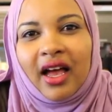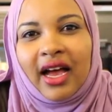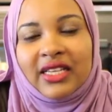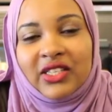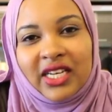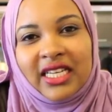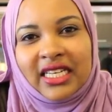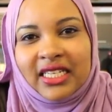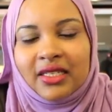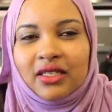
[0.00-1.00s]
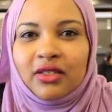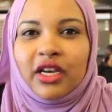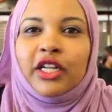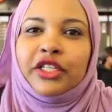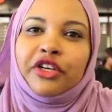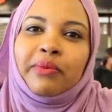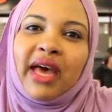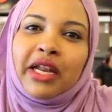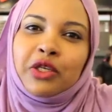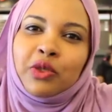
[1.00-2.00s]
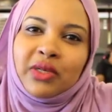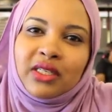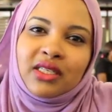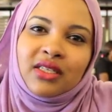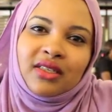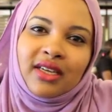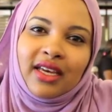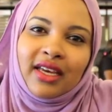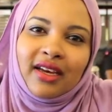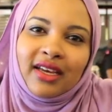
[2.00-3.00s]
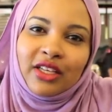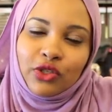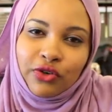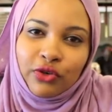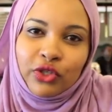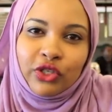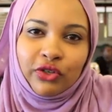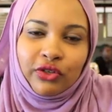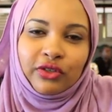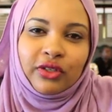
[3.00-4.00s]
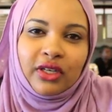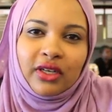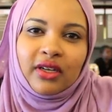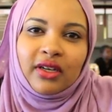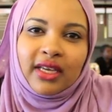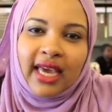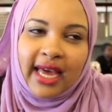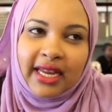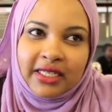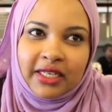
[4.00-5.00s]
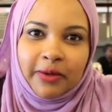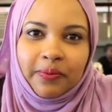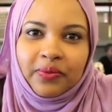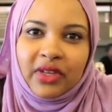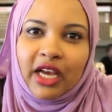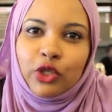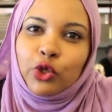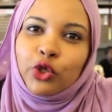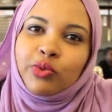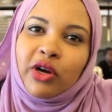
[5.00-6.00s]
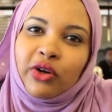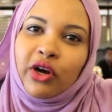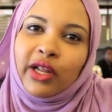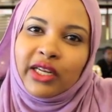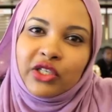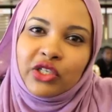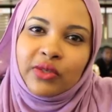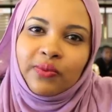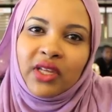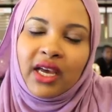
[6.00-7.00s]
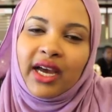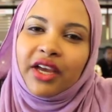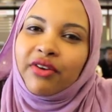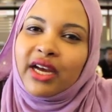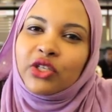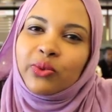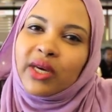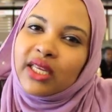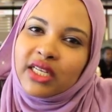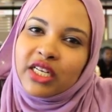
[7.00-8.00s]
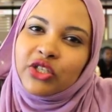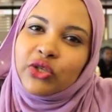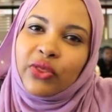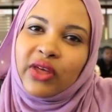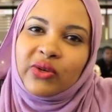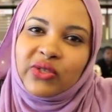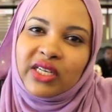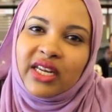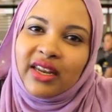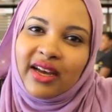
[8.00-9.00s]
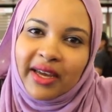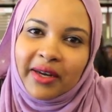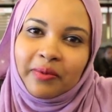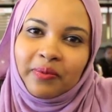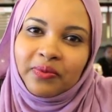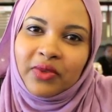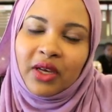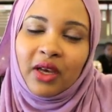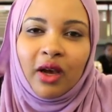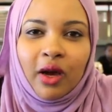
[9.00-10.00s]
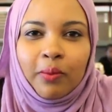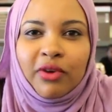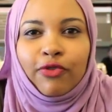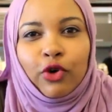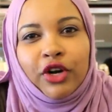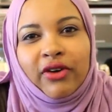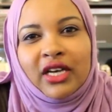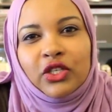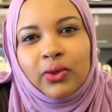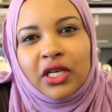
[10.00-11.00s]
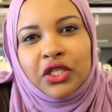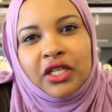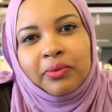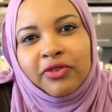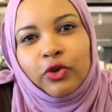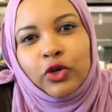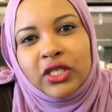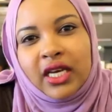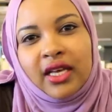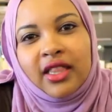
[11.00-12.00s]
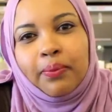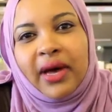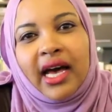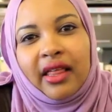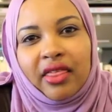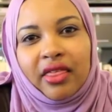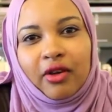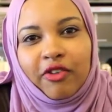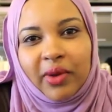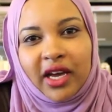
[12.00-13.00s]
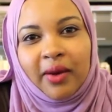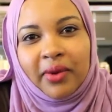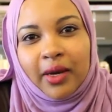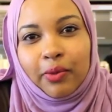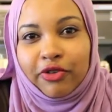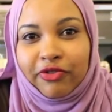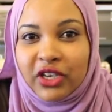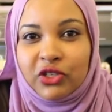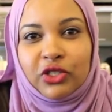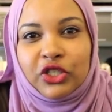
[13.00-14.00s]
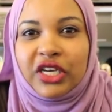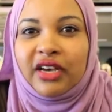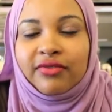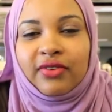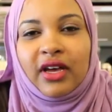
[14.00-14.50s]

I studied culinary management in Toronto, Canada, at George Brown College. I graduated in 2009. Before graduation and before taking the path of becoming a professional chef,